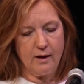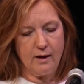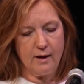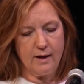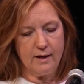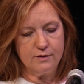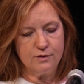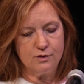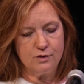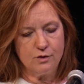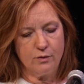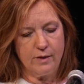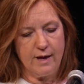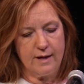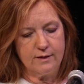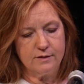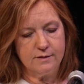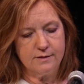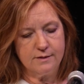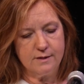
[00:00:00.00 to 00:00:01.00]
And so
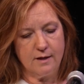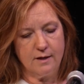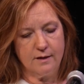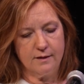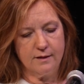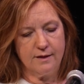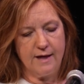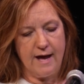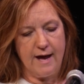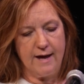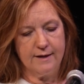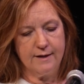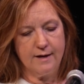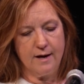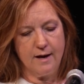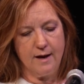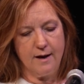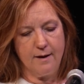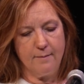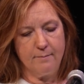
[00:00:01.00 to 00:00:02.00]
that's
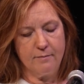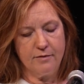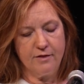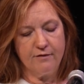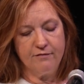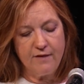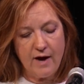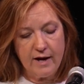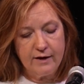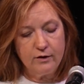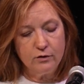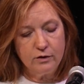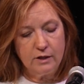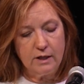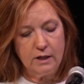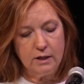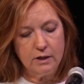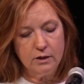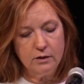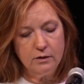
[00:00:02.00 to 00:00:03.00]
the final
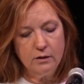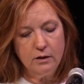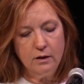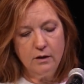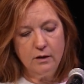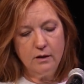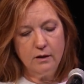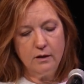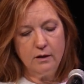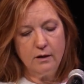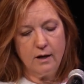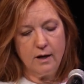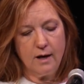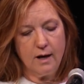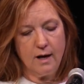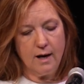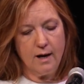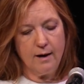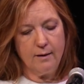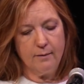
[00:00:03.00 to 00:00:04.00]
year,
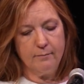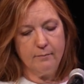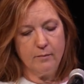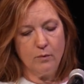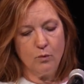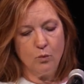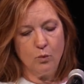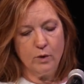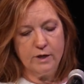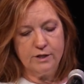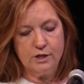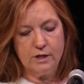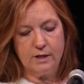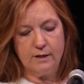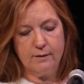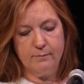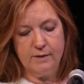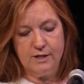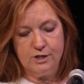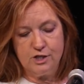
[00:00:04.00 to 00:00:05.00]
which it
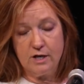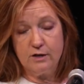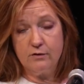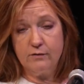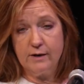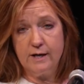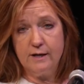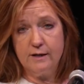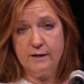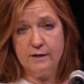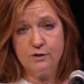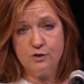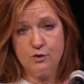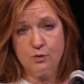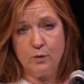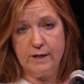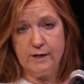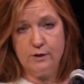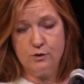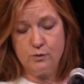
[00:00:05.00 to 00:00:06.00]
can be generated, is
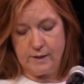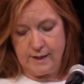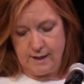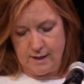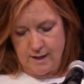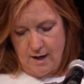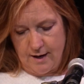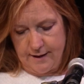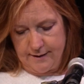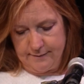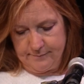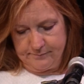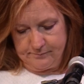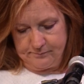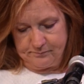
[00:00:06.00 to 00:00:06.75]
2029.